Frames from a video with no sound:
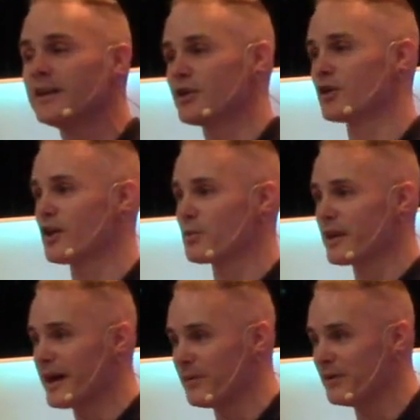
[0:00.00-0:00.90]
Good luck with
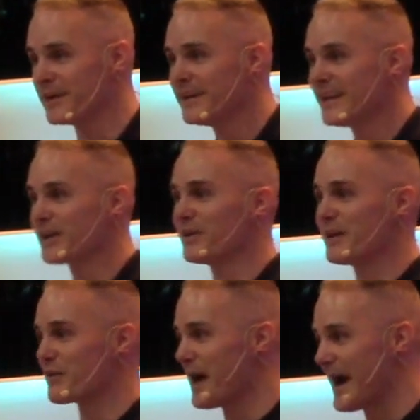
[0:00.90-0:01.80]
that one. It'll
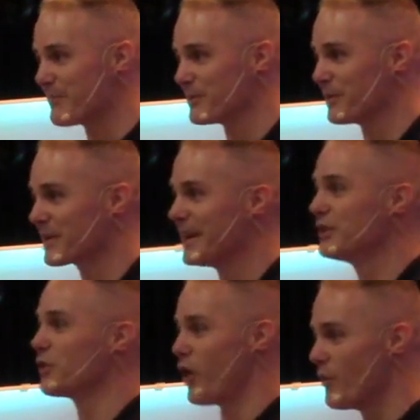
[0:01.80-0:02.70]
never happen, okay?
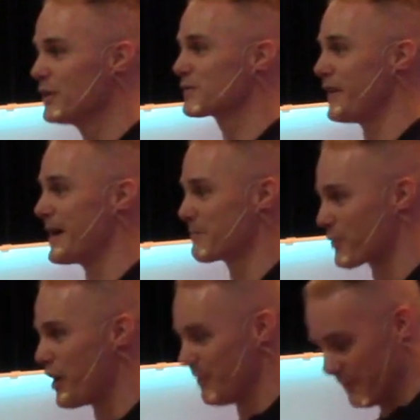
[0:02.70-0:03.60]
You'll always find
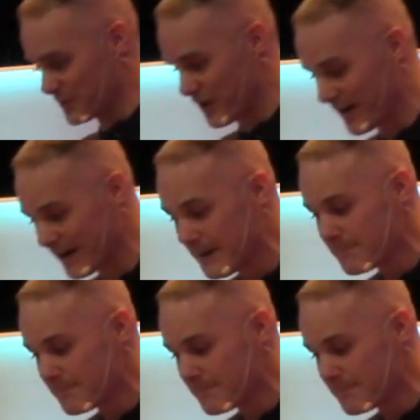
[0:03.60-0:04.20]
problems, all right?